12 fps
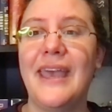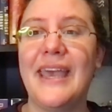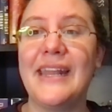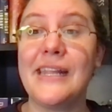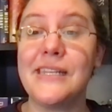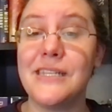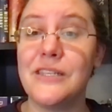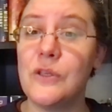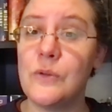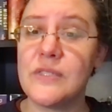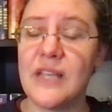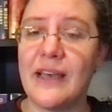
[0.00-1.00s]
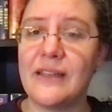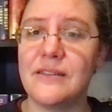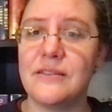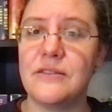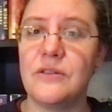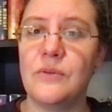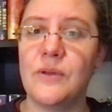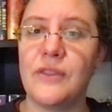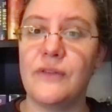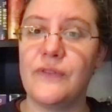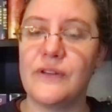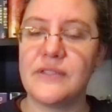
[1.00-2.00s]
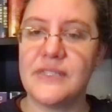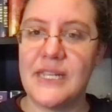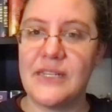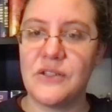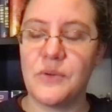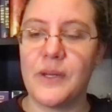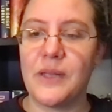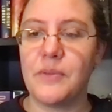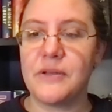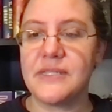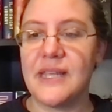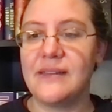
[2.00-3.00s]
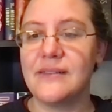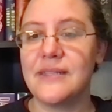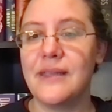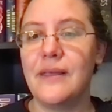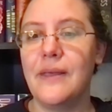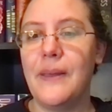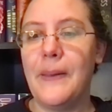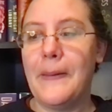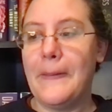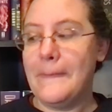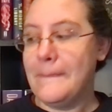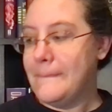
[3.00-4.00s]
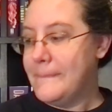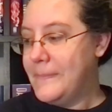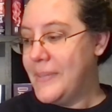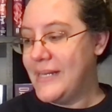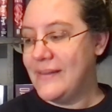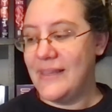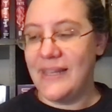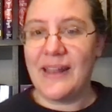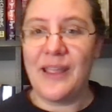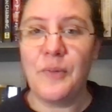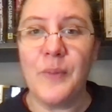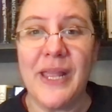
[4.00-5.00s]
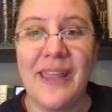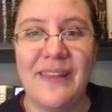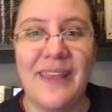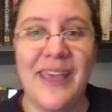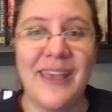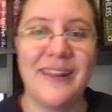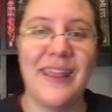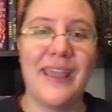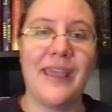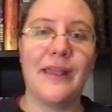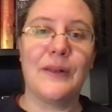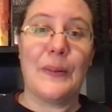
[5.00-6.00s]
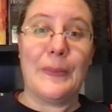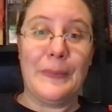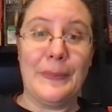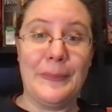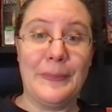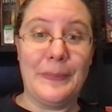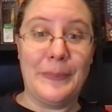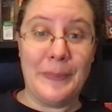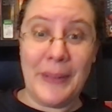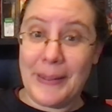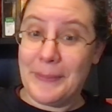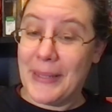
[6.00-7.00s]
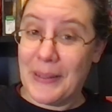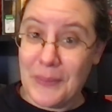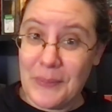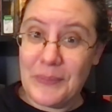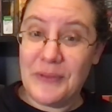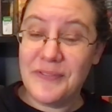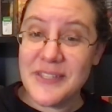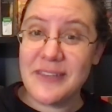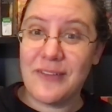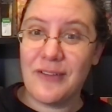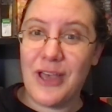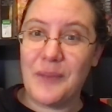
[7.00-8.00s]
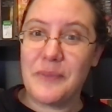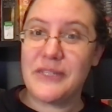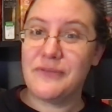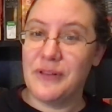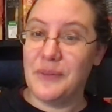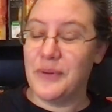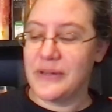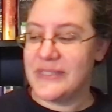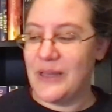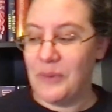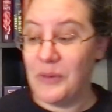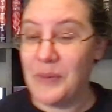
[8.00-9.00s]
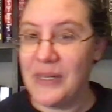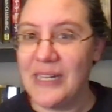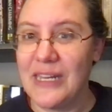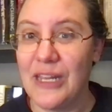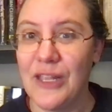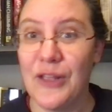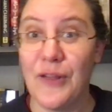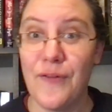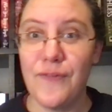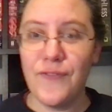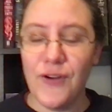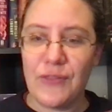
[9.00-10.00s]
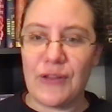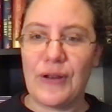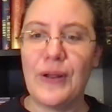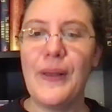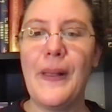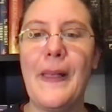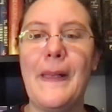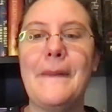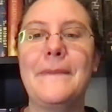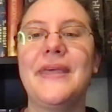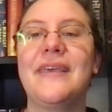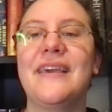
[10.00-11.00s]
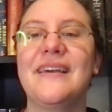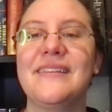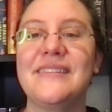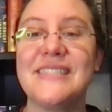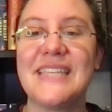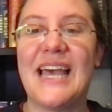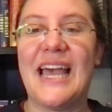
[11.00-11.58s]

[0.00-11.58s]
and I did use that to read the first 10 to 20%. But then I went ahead and bought my own physical copies for the books that we're reading further because